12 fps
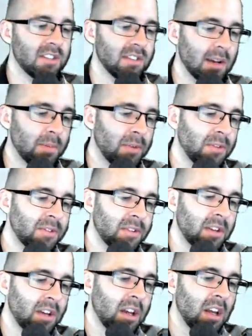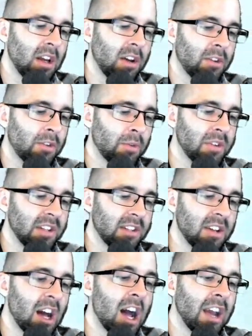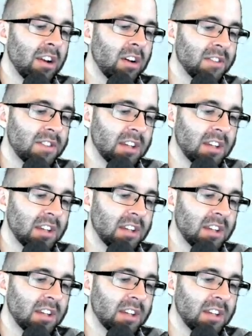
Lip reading: examples to really tie it all